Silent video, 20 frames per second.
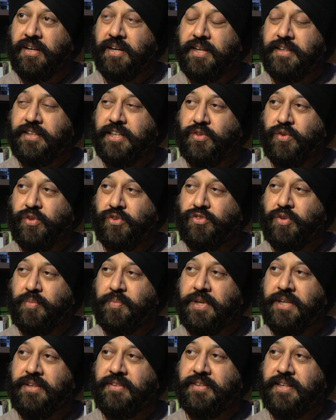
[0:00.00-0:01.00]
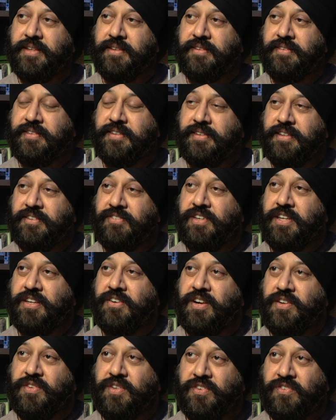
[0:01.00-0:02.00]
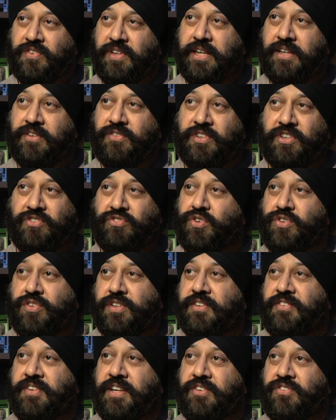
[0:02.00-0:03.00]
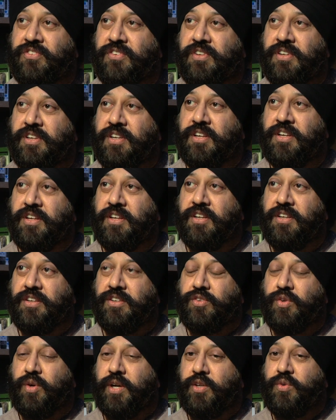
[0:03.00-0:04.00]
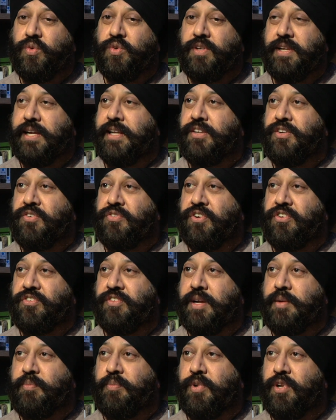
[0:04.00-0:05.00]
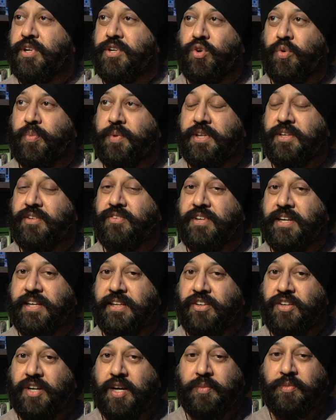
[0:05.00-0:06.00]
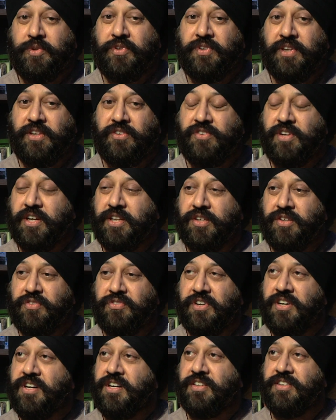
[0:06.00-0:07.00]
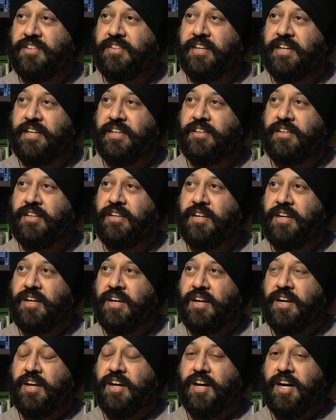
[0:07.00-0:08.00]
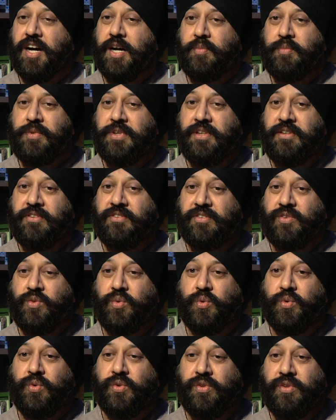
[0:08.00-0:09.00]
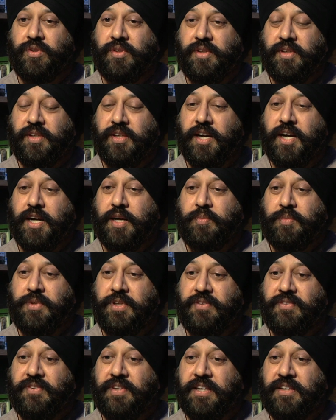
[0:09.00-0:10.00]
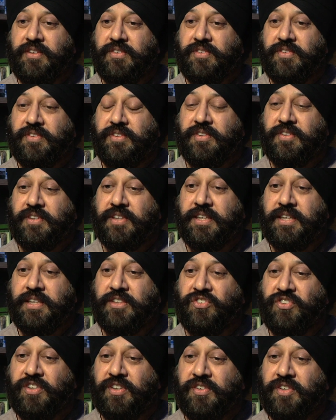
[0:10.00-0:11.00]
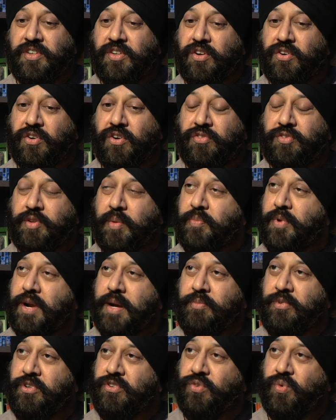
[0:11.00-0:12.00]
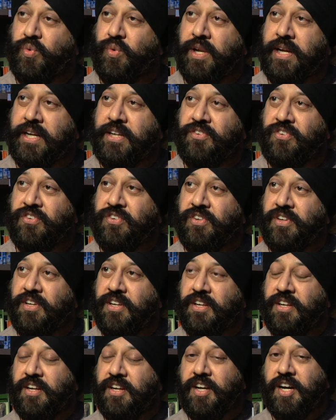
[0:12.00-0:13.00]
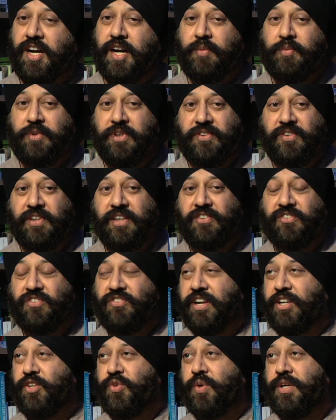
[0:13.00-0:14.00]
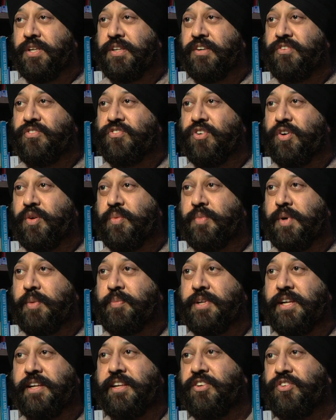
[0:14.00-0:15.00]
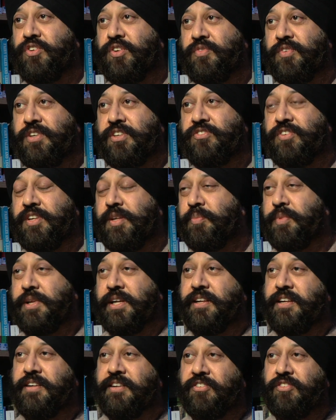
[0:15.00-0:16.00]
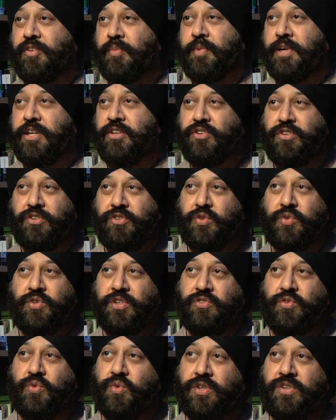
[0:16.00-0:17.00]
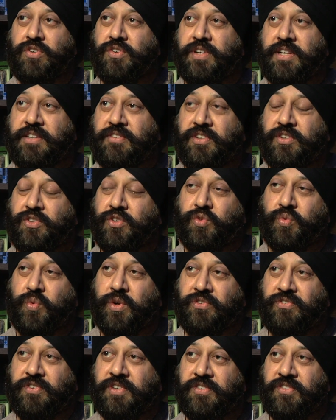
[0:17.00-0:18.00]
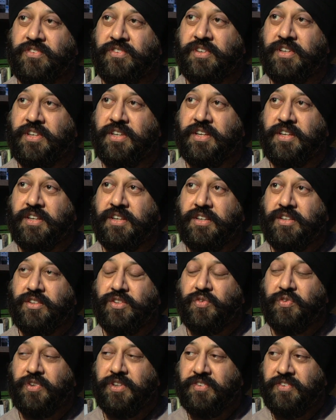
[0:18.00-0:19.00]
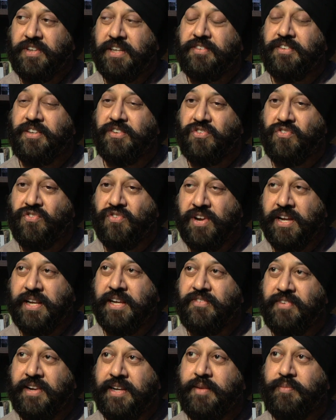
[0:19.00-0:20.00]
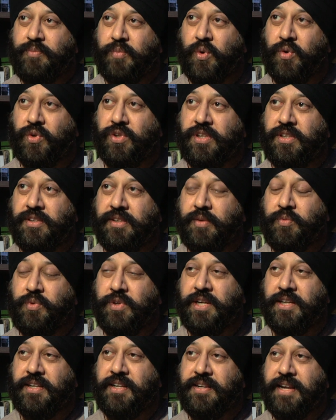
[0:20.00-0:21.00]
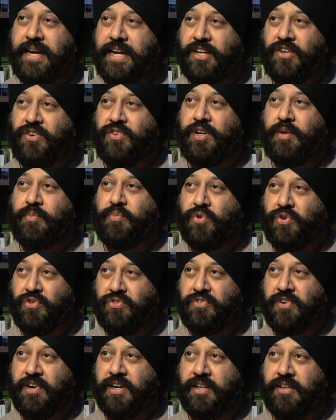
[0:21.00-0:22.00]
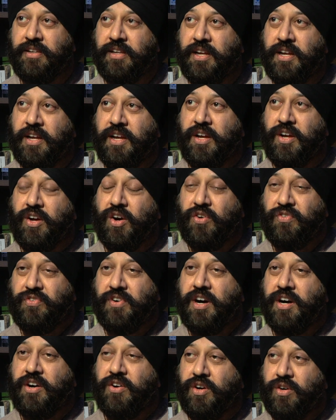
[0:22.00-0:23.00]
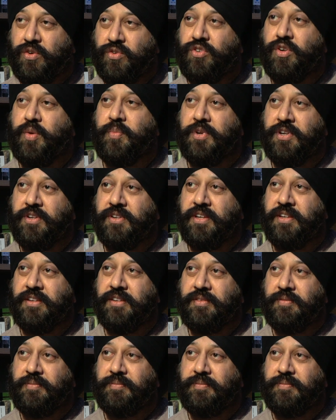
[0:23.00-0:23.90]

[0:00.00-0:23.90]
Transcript: And that also means that the statistics around the Sikhs just don't exist. So I couldn't tell you, for example, and nobody could tell you how many Sikhs died of a heart attack, how many Sikhs children are of the primary school age, how many Sikhs graduated from a particular university in a particular discipline. You know, you just could not answer those questions. So for the Sikhs, it's really, really important that we get an accurate profile of our own community.